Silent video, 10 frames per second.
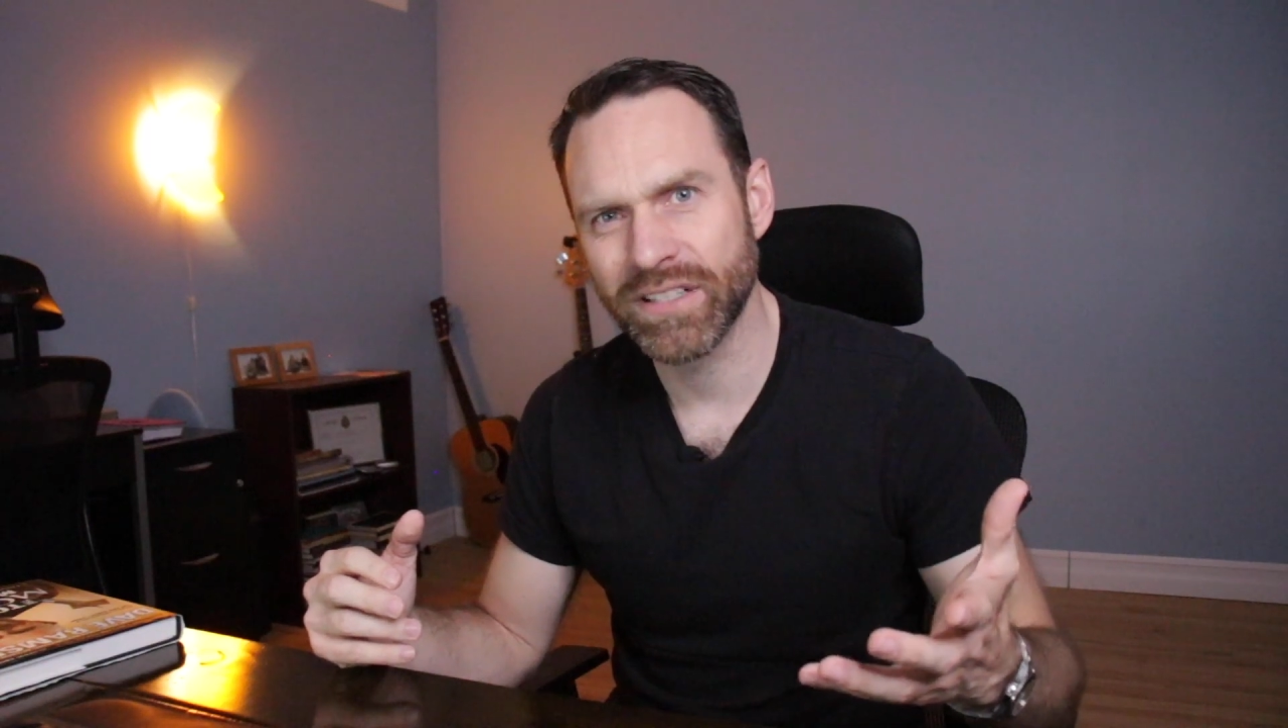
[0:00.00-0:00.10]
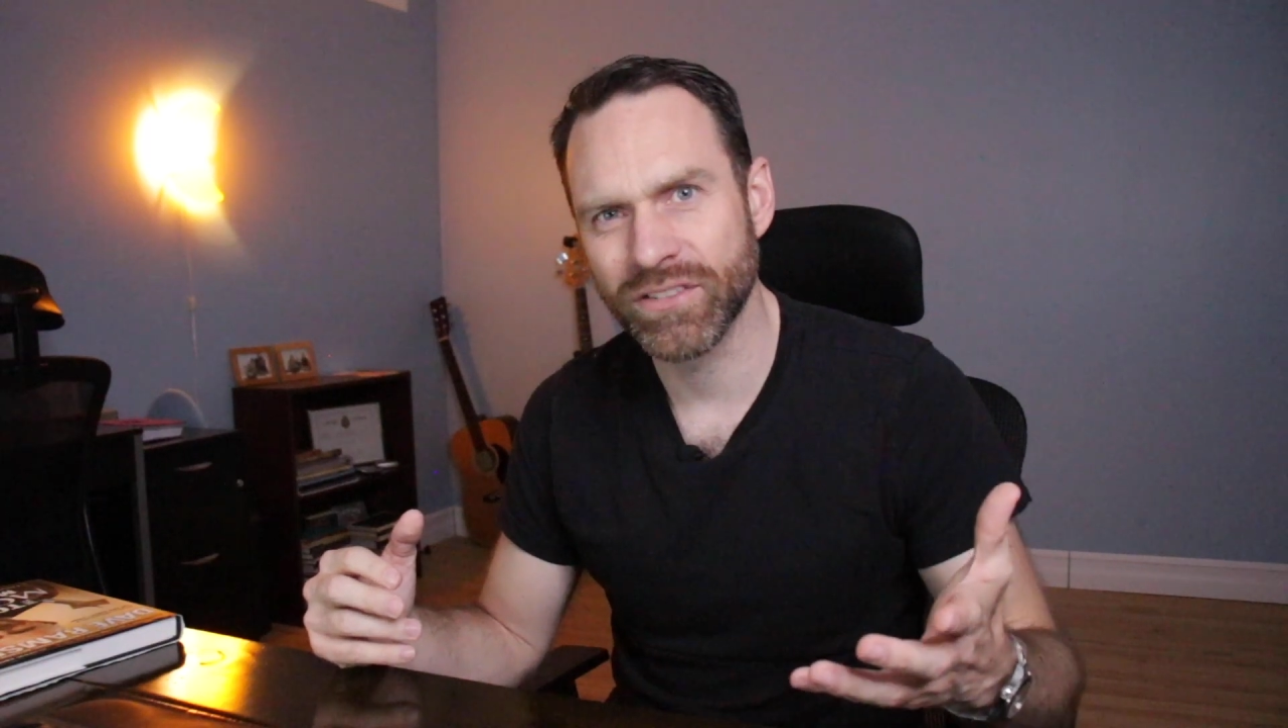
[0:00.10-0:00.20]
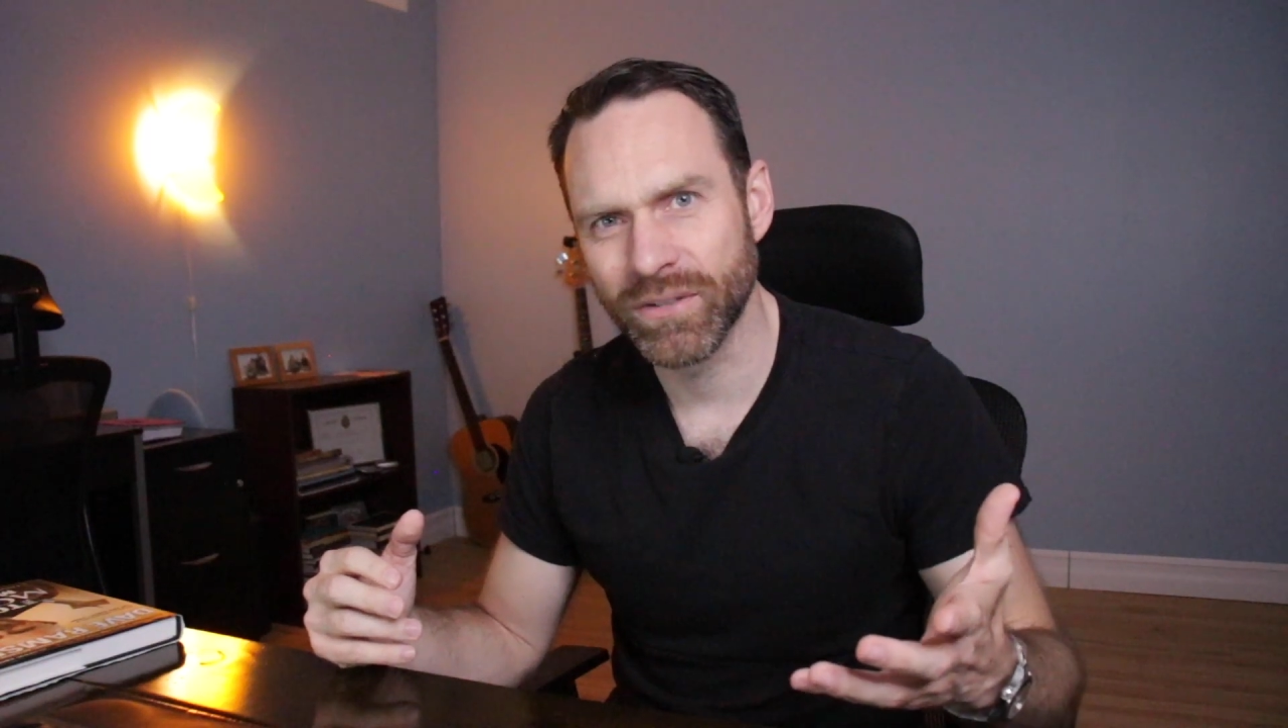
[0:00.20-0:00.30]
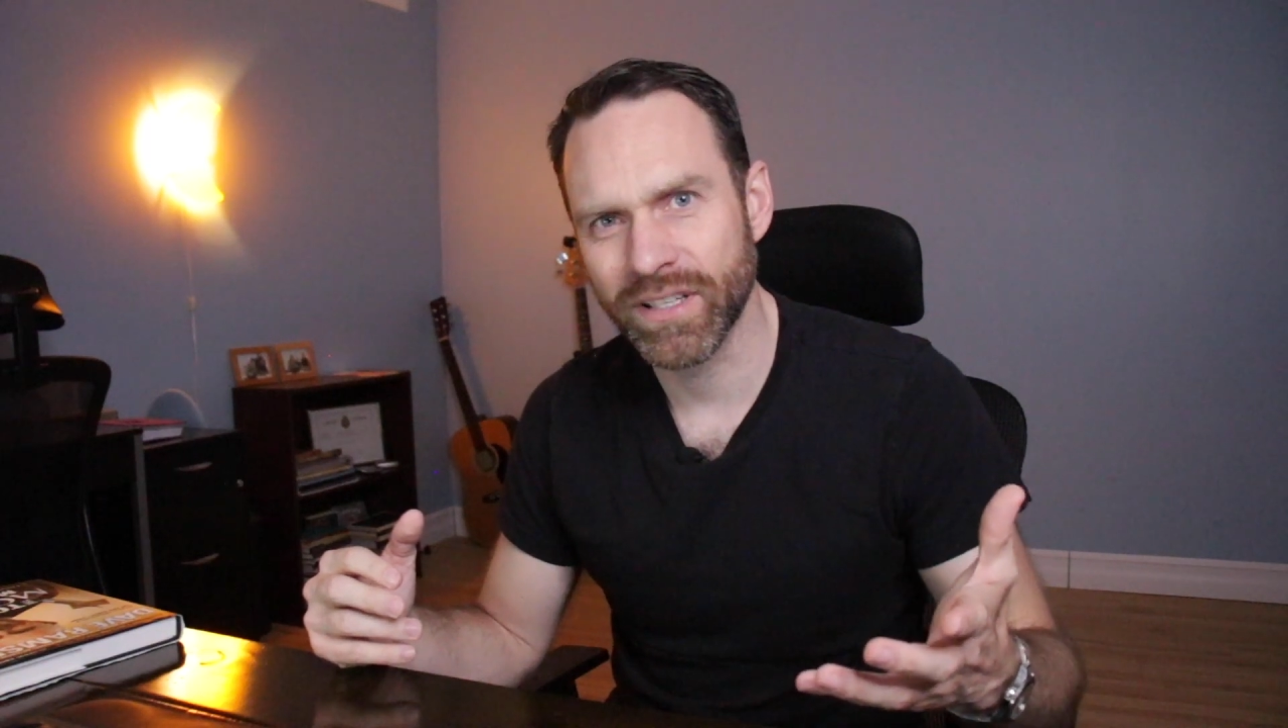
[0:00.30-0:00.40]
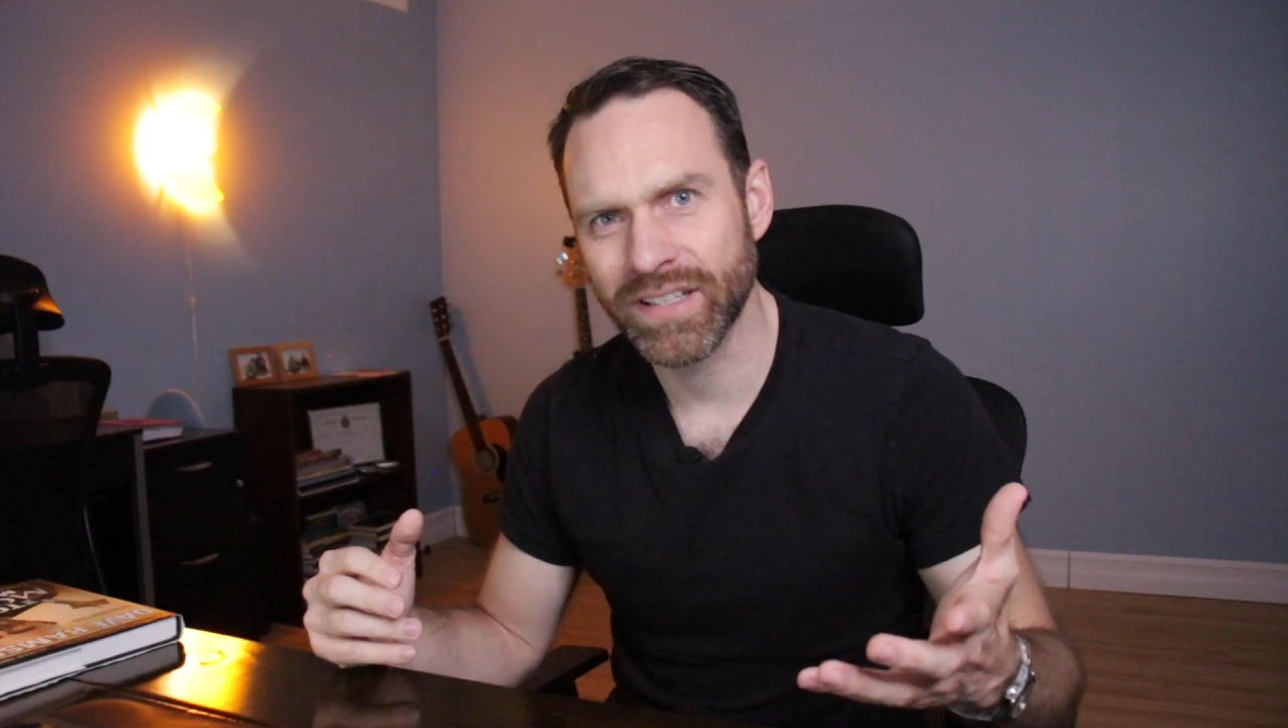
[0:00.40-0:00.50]
is
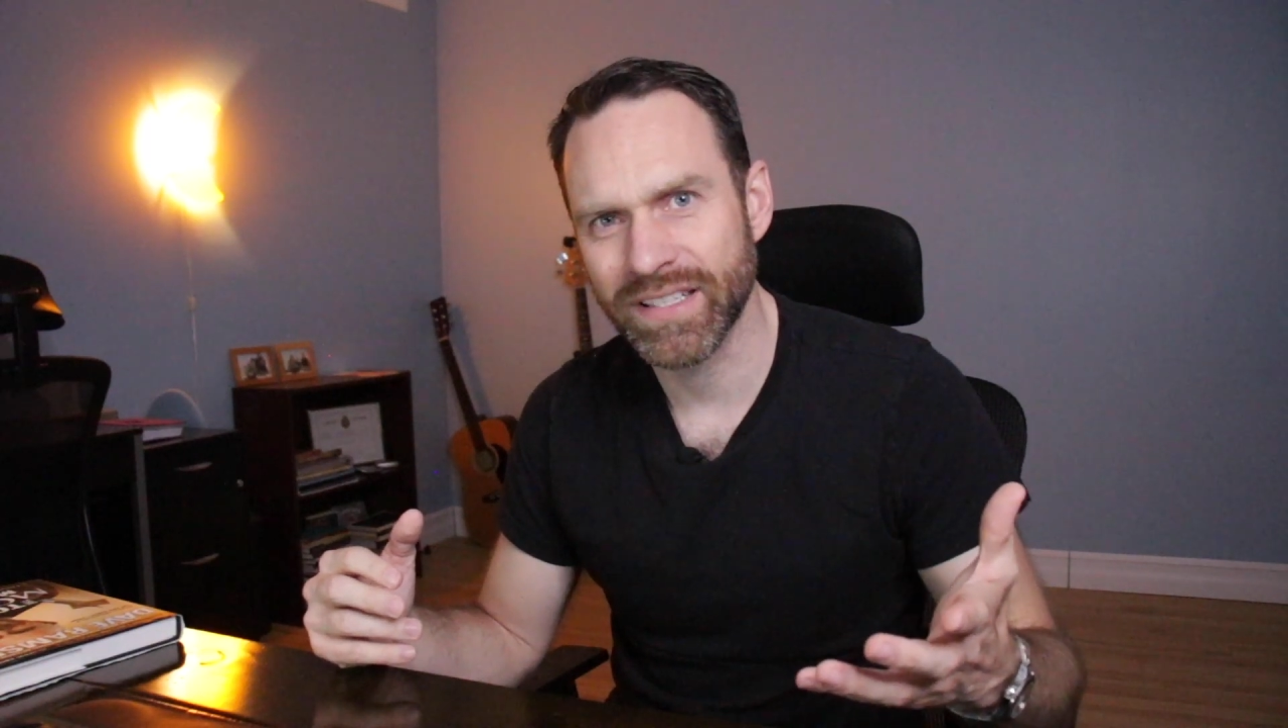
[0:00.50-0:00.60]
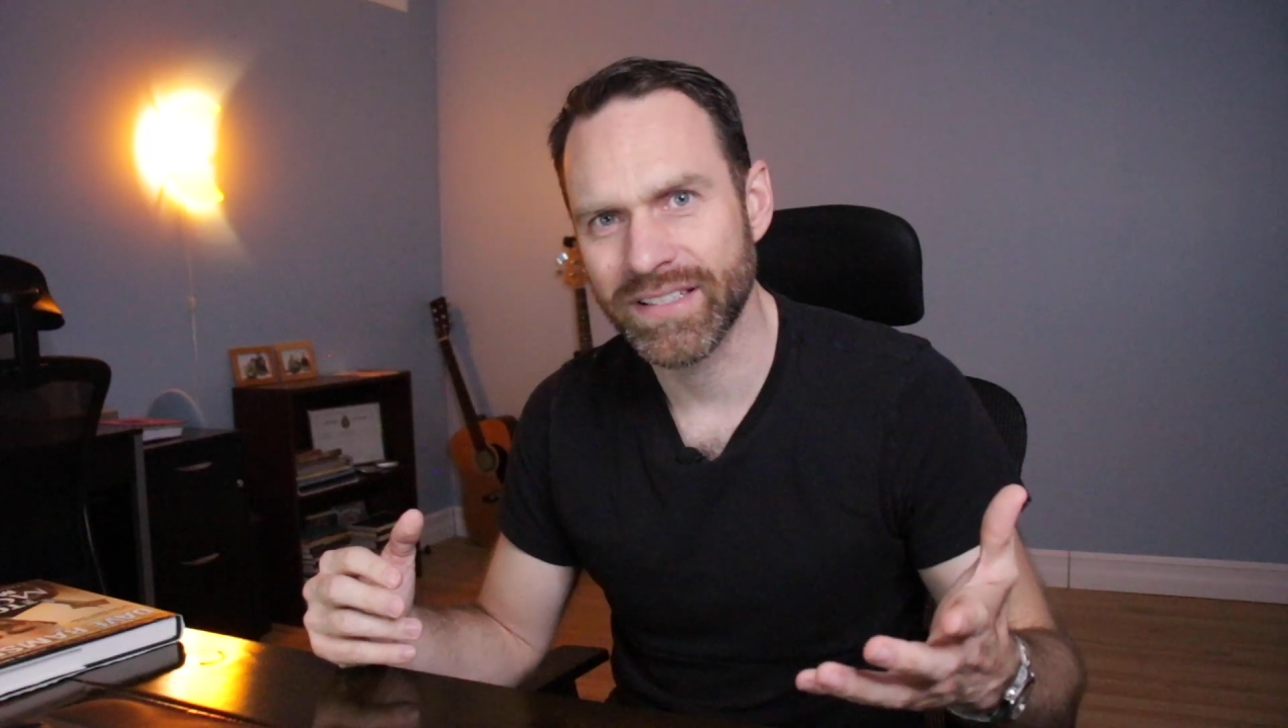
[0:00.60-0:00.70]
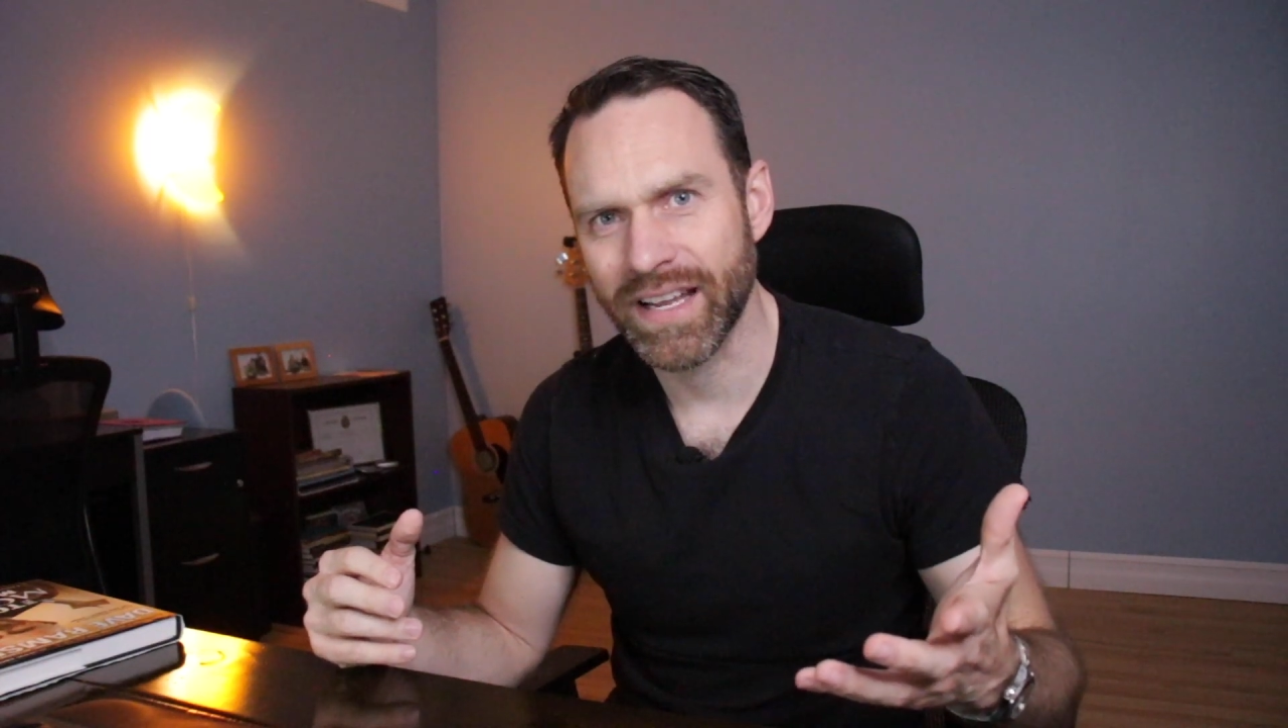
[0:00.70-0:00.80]
doing these